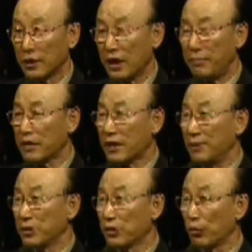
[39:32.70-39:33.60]
Devil
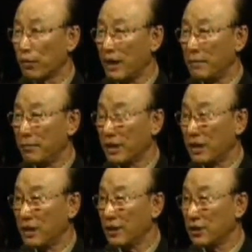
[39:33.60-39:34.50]
comes to rob,
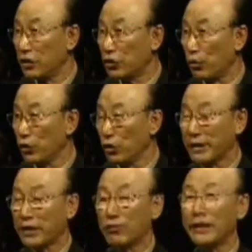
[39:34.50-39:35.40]
kill, and destroy you,
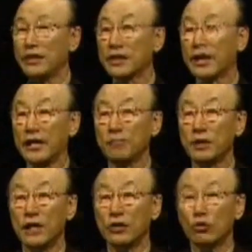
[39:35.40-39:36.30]
but Christ
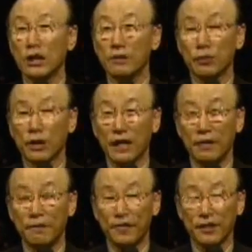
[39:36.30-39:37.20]
came to give you
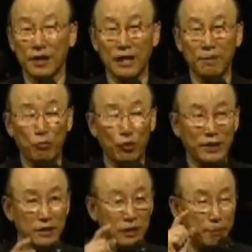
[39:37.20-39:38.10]
life and life more
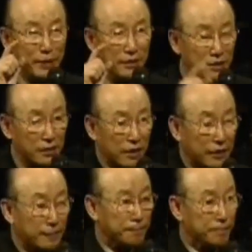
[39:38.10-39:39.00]
than
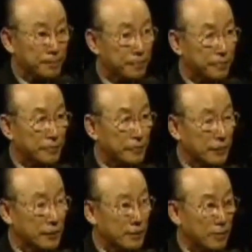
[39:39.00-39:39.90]
abundantly.
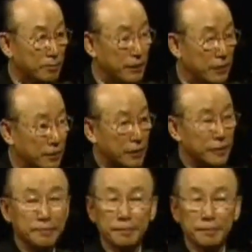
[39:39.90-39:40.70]
Abundantly.